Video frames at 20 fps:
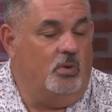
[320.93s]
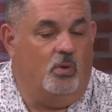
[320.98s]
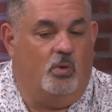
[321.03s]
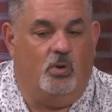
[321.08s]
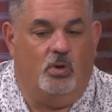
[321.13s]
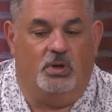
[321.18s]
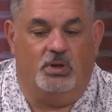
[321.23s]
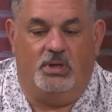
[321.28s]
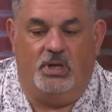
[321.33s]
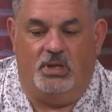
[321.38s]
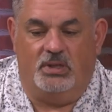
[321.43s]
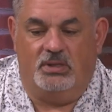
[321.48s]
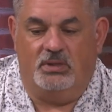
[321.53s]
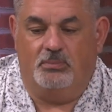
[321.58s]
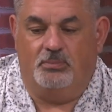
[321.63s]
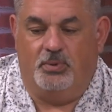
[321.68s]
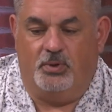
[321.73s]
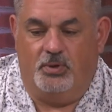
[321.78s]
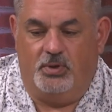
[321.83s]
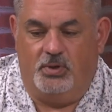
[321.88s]
or
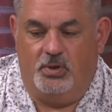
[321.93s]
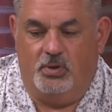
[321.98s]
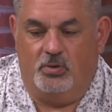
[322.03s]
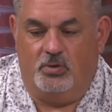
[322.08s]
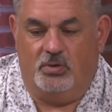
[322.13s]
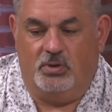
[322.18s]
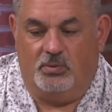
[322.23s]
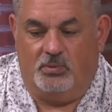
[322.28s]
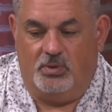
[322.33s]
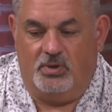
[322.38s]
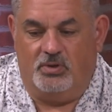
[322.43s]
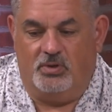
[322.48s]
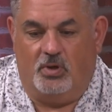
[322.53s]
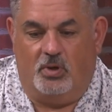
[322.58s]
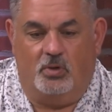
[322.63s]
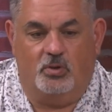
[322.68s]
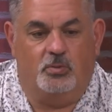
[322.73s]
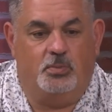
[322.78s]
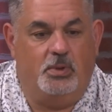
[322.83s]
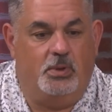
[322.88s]
doesn't produce the
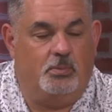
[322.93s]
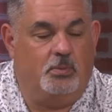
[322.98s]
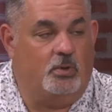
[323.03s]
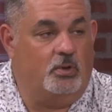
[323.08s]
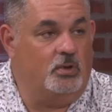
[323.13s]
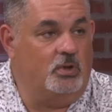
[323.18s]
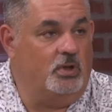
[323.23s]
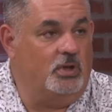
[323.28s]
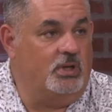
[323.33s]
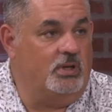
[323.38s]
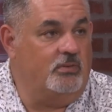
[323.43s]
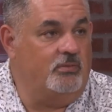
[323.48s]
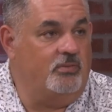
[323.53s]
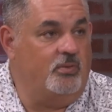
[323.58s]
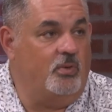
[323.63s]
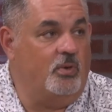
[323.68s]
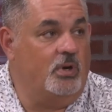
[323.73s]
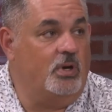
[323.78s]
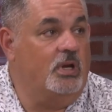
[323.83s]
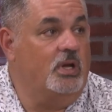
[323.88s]
results people are looking
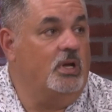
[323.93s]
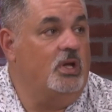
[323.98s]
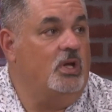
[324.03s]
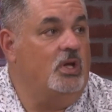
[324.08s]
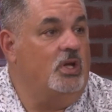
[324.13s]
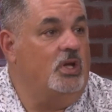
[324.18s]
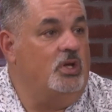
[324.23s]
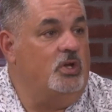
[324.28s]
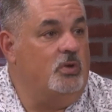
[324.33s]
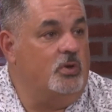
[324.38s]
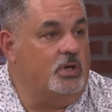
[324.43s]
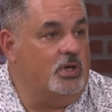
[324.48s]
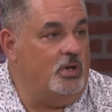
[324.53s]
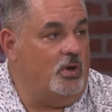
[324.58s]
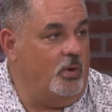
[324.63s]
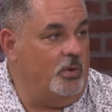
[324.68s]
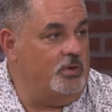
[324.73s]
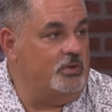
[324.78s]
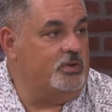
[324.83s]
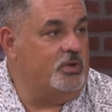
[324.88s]
for, you
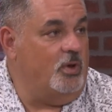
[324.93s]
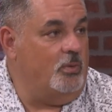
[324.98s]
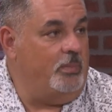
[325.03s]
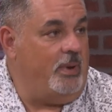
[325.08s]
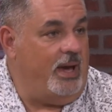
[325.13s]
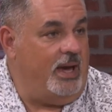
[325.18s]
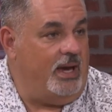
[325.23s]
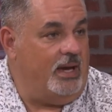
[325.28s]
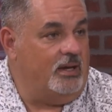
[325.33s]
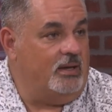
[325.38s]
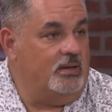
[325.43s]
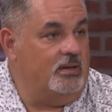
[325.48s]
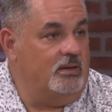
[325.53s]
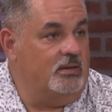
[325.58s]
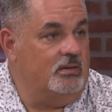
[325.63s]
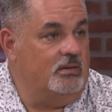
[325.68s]
can always go back.